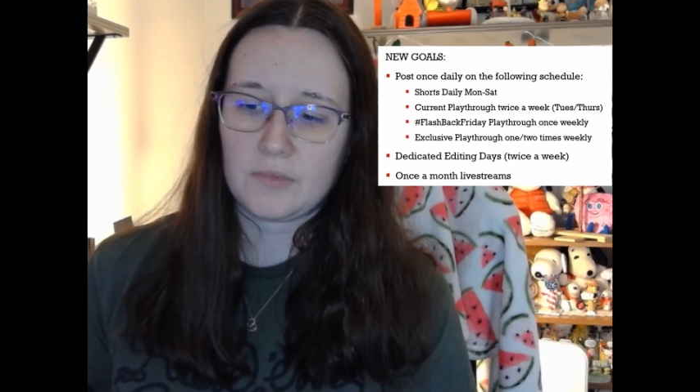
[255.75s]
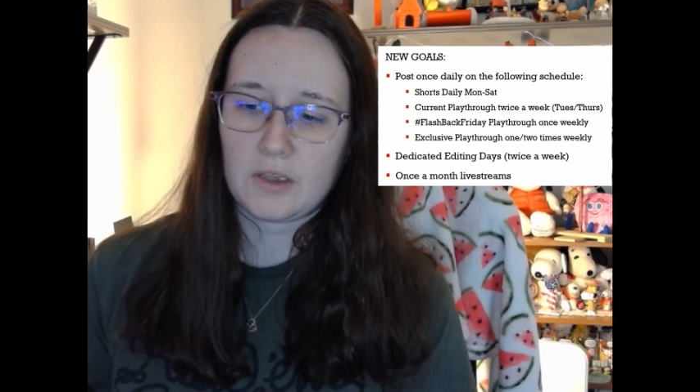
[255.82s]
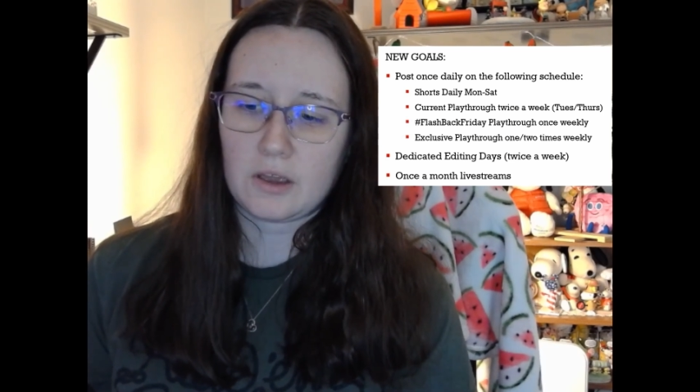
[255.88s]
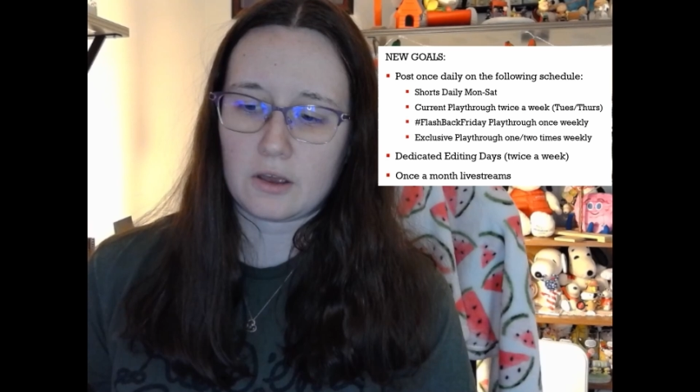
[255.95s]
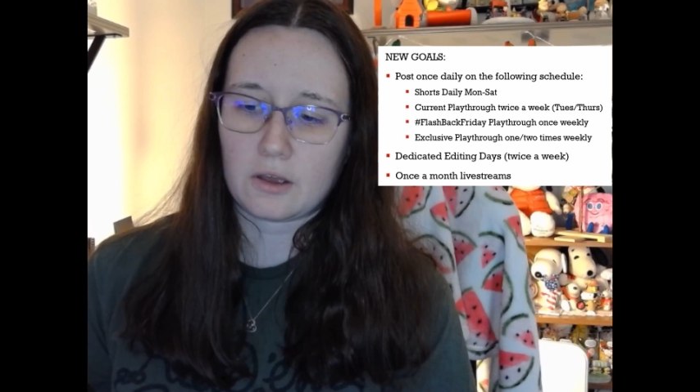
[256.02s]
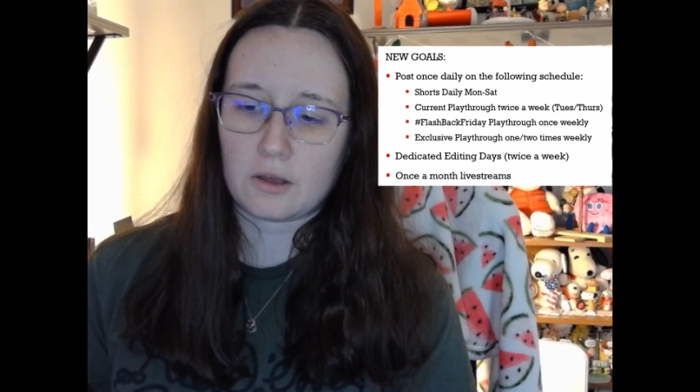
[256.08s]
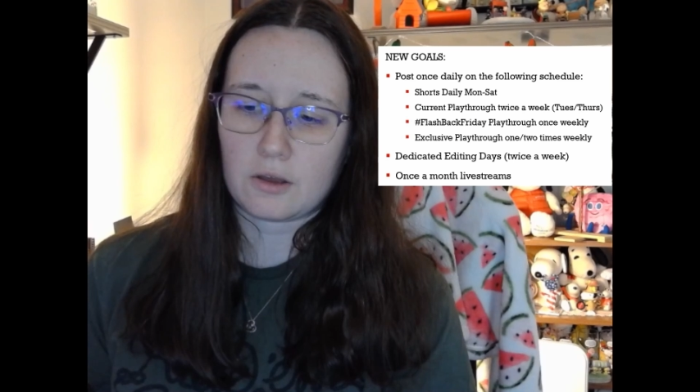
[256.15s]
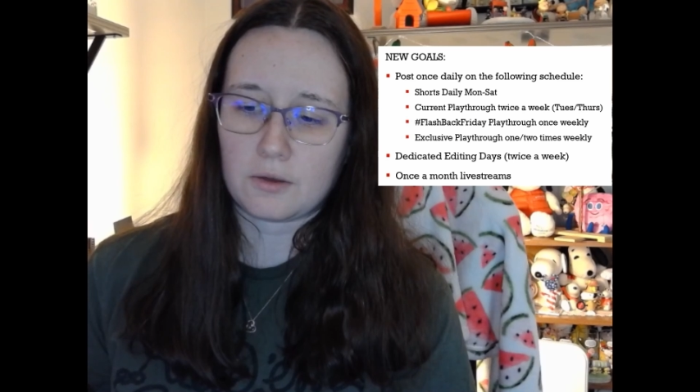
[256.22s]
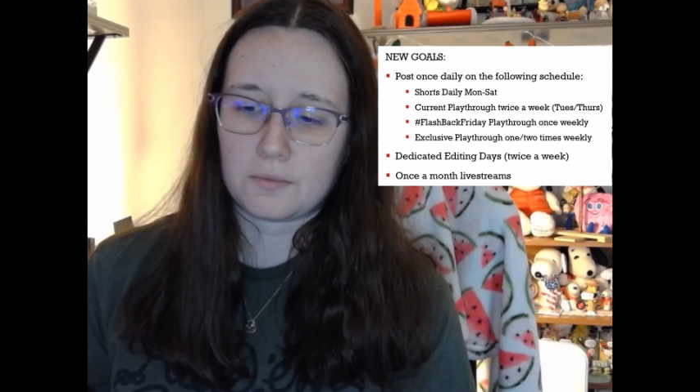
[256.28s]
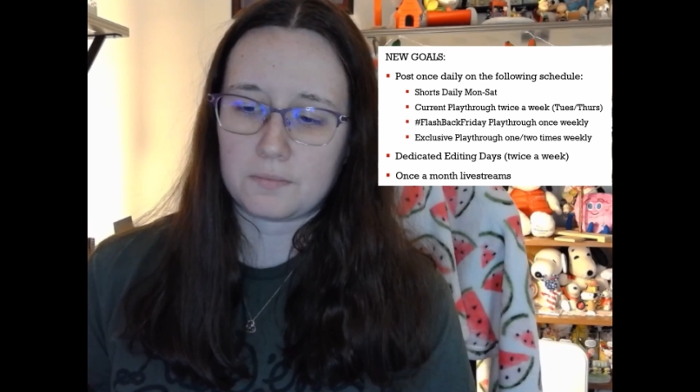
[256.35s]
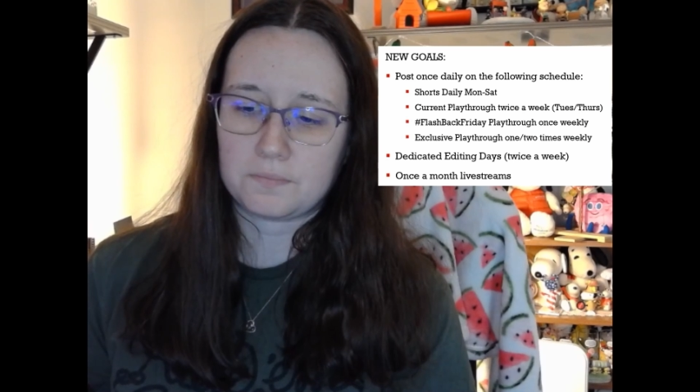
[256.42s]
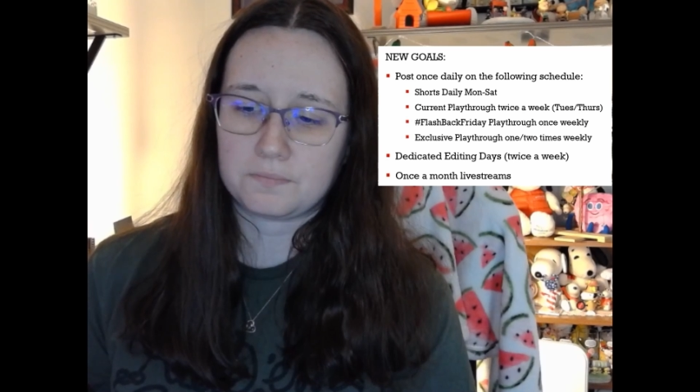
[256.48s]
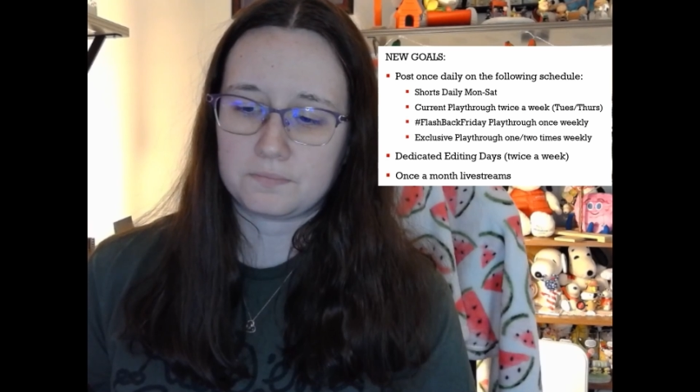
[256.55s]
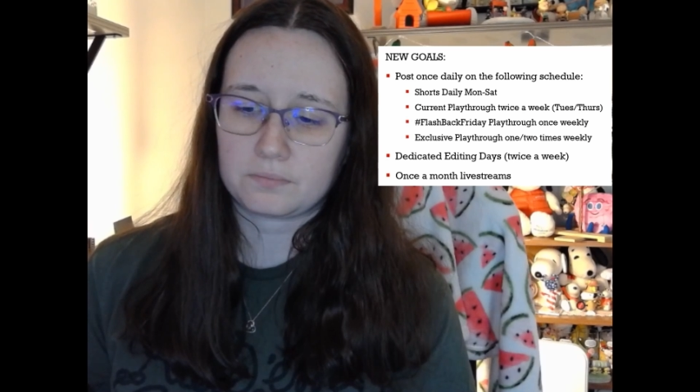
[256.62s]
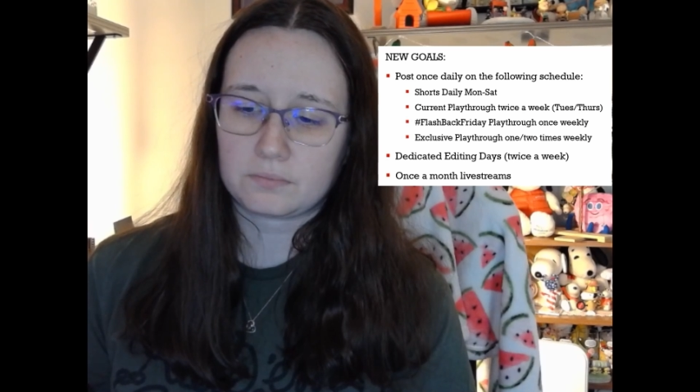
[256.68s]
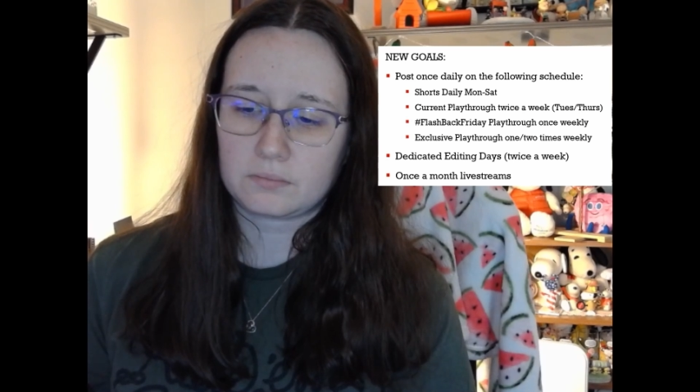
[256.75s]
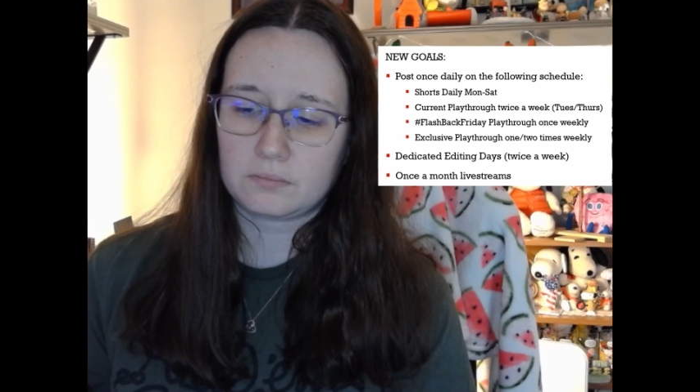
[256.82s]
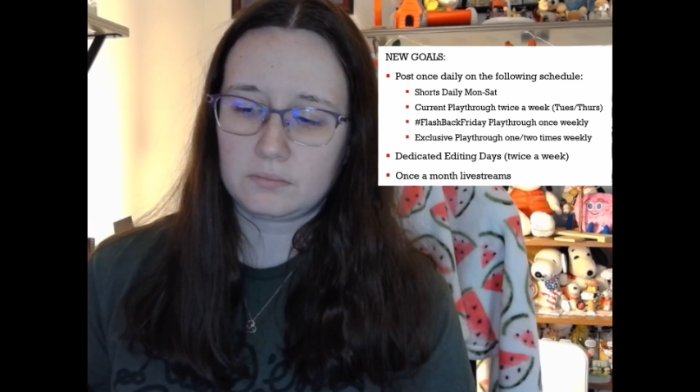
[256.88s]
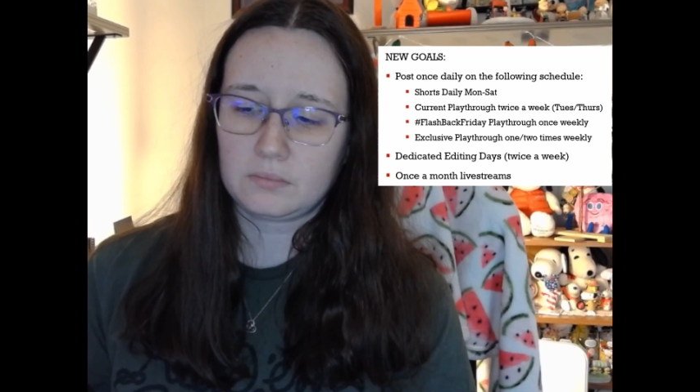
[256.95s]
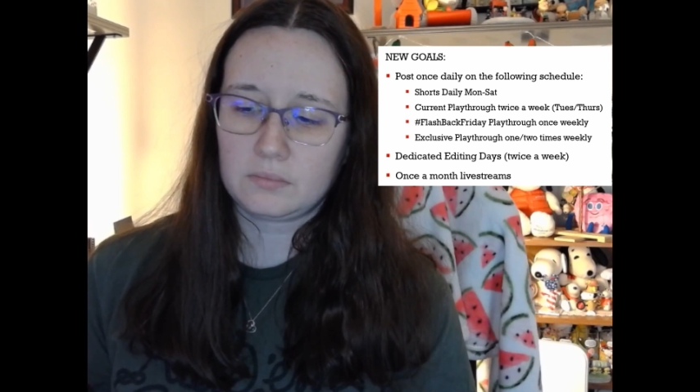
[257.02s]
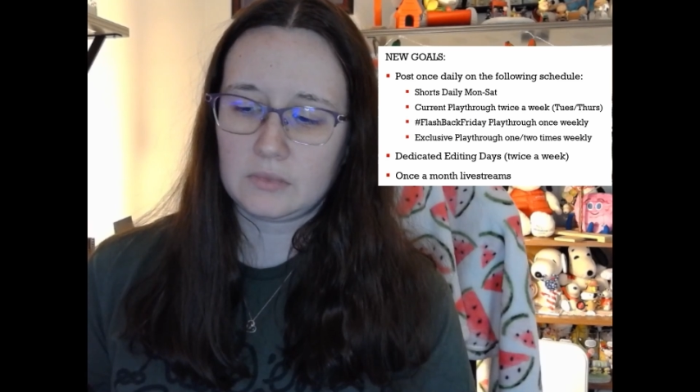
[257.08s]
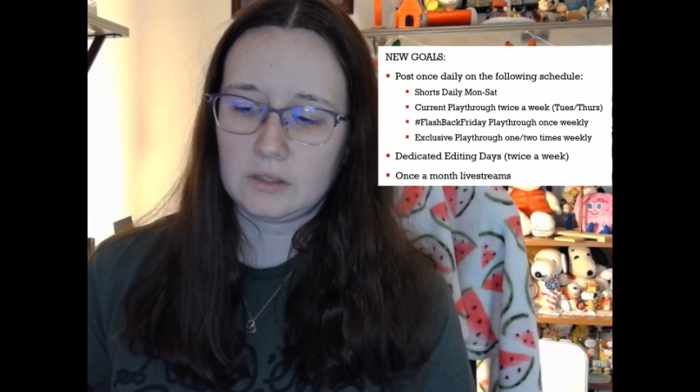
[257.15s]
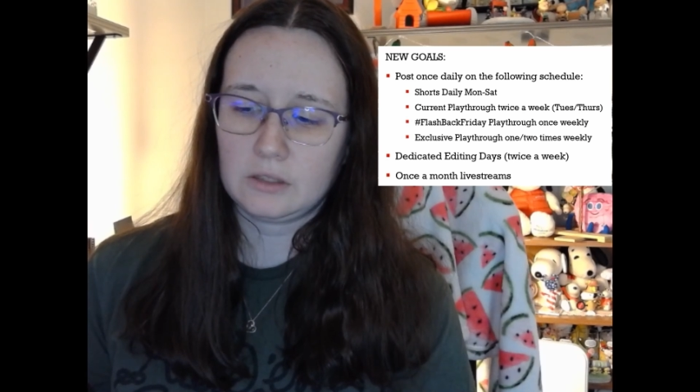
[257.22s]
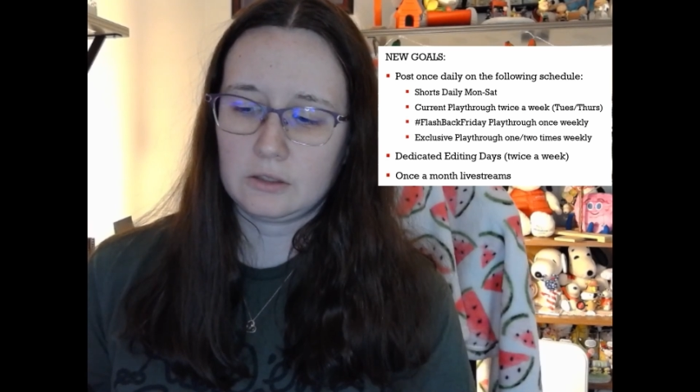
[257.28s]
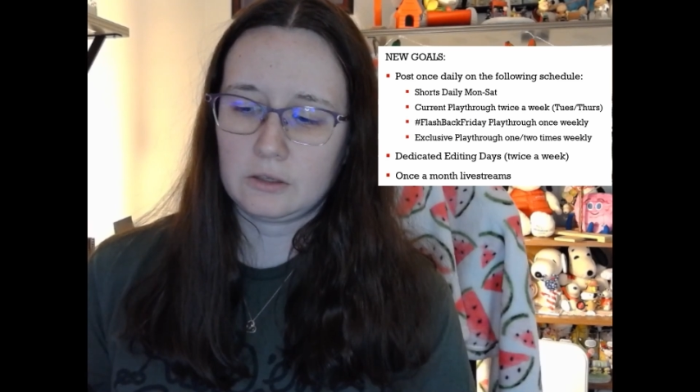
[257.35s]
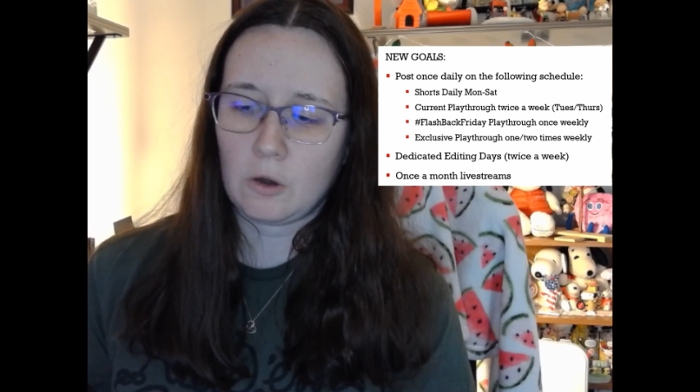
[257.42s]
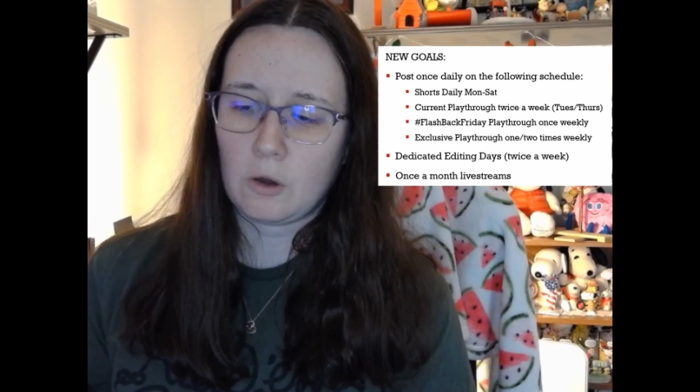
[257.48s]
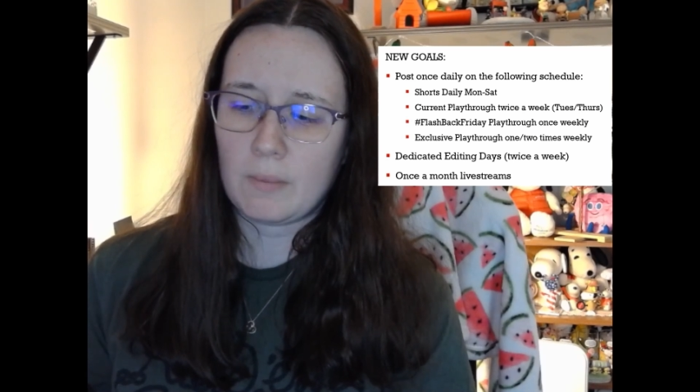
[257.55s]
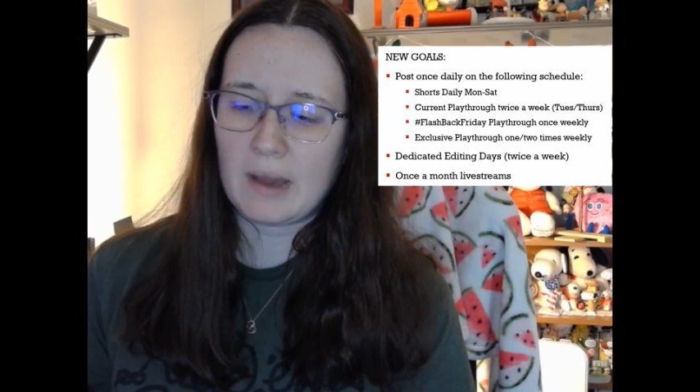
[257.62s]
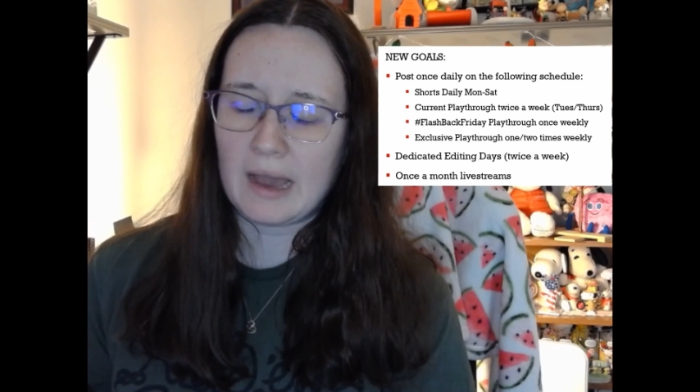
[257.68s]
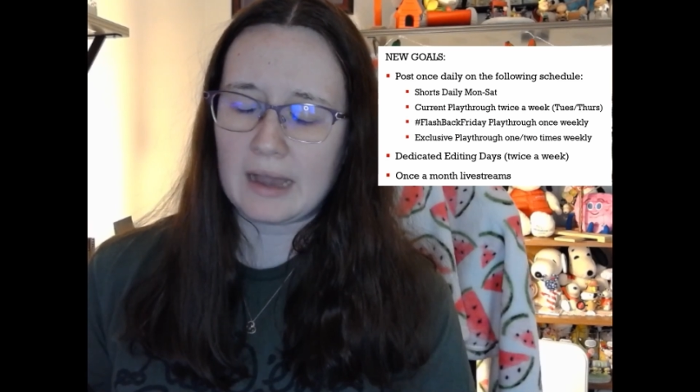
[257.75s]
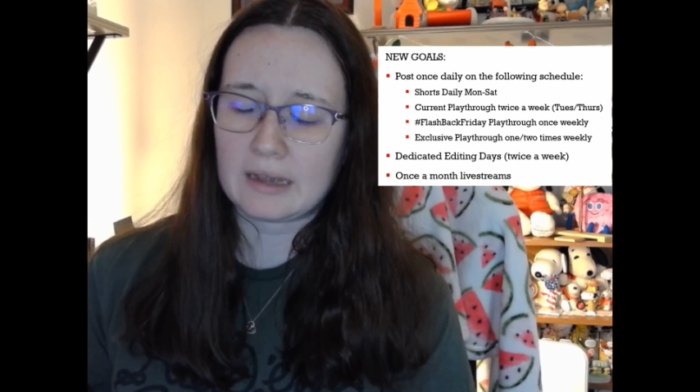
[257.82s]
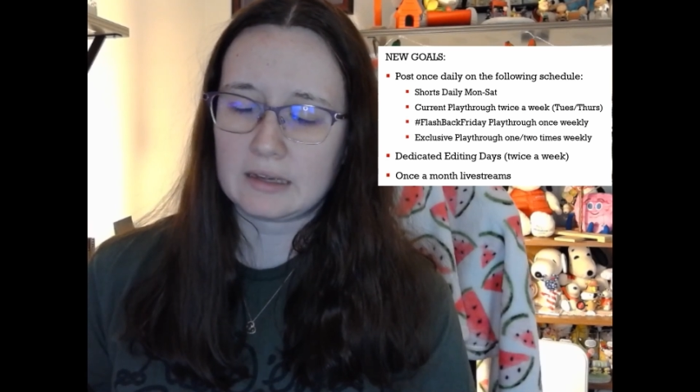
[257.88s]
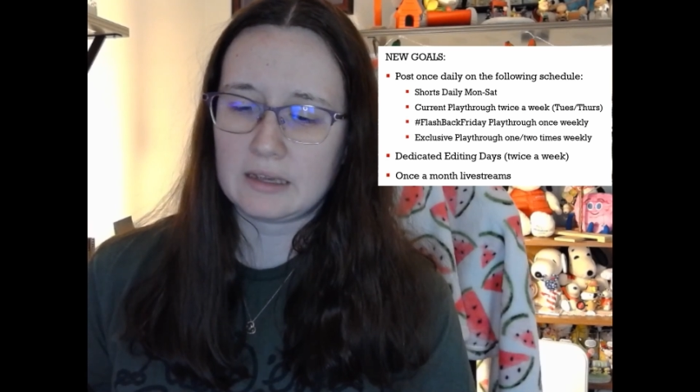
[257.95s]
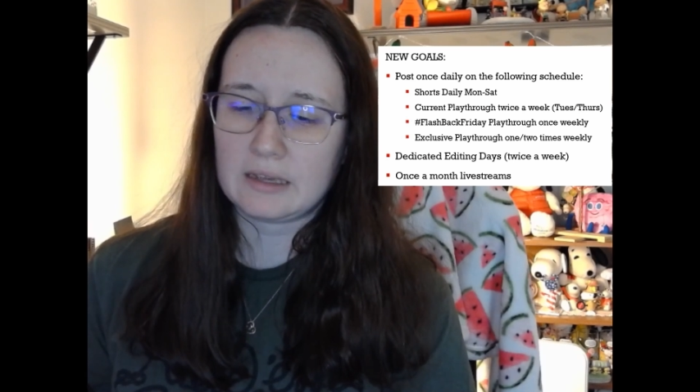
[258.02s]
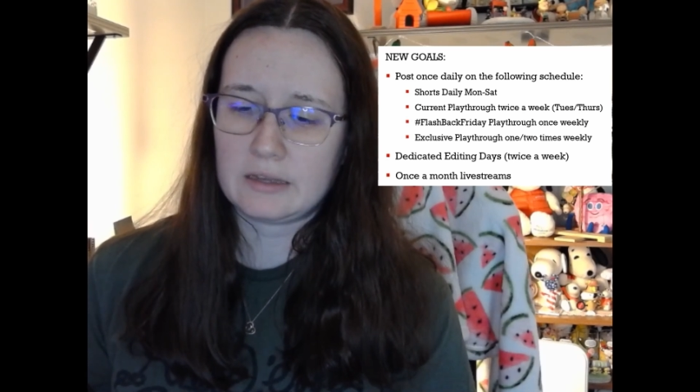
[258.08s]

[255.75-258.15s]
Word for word: um... go back